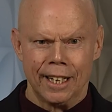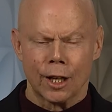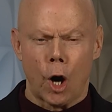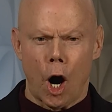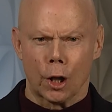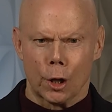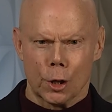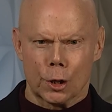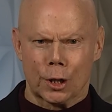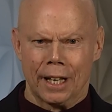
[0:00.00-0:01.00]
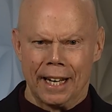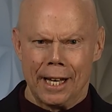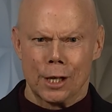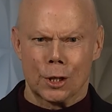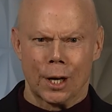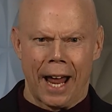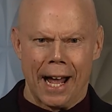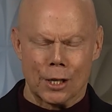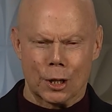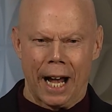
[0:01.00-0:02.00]
Carl Erskine is a
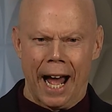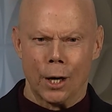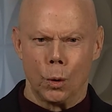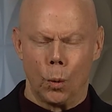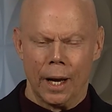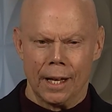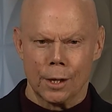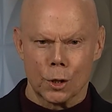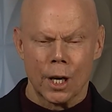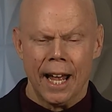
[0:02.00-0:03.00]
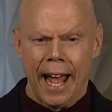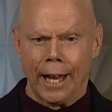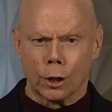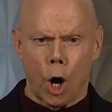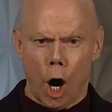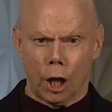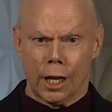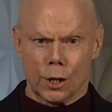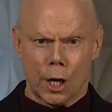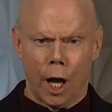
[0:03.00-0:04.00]
nice guy who wins, and Carl
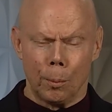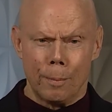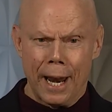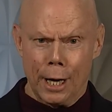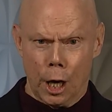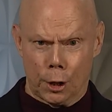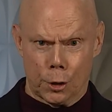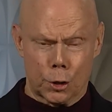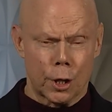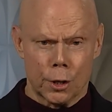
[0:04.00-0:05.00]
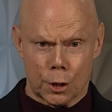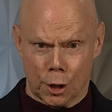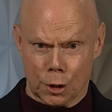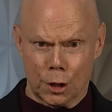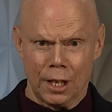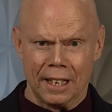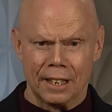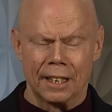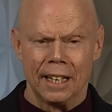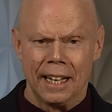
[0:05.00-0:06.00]
has helped many others succeed
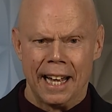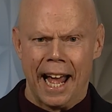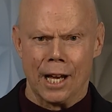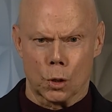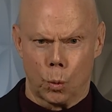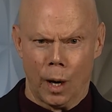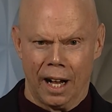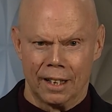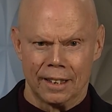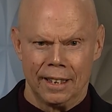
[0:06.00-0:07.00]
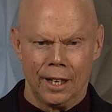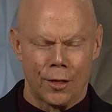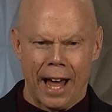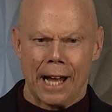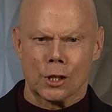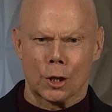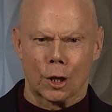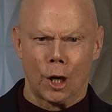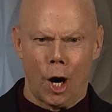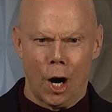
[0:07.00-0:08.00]
as well. Thanks to
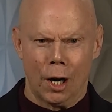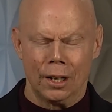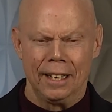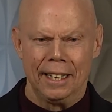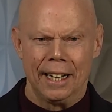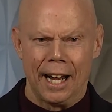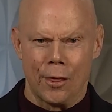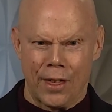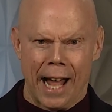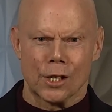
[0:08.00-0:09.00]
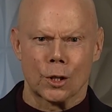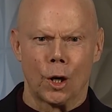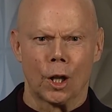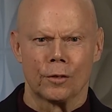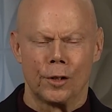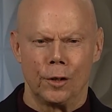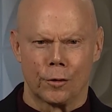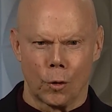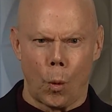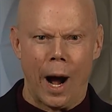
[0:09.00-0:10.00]
Carl, and thanks to all of you
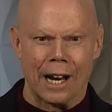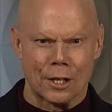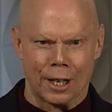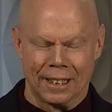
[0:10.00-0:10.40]
for watching.